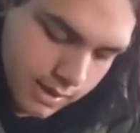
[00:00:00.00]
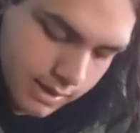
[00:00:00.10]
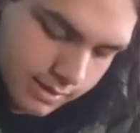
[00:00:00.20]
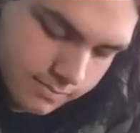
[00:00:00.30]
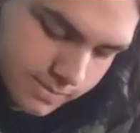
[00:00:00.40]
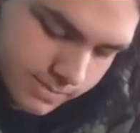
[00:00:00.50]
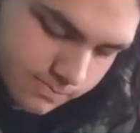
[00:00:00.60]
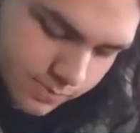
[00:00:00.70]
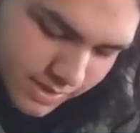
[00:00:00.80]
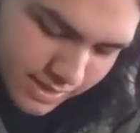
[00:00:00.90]
Um,
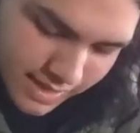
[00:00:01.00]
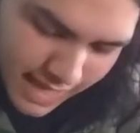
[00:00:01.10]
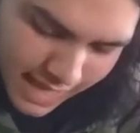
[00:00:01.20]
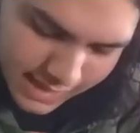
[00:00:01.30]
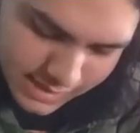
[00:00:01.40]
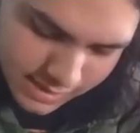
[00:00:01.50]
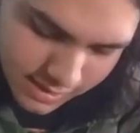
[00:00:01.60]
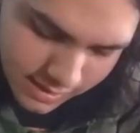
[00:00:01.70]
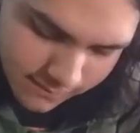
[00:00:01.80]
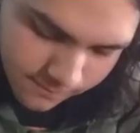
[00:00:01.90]
but yeah, it's
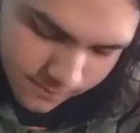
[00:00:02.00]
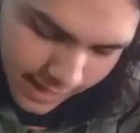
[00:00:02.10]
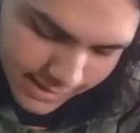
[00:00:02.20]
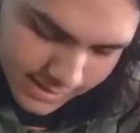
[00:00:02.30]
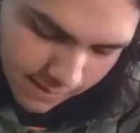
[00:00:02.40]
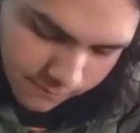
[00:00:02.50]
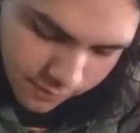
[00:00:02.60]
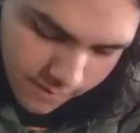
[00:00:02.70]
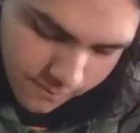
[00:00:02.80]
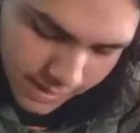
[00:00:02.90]
good taste up
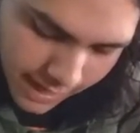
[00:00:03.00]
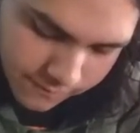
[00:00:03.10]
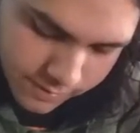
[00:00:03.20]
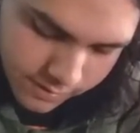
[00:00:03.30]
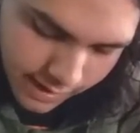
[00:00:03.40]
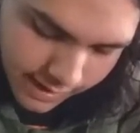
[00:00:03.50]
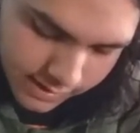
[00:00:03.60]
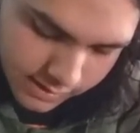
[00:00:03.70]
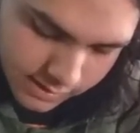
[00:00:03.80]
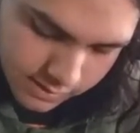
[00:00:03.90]
front, but after like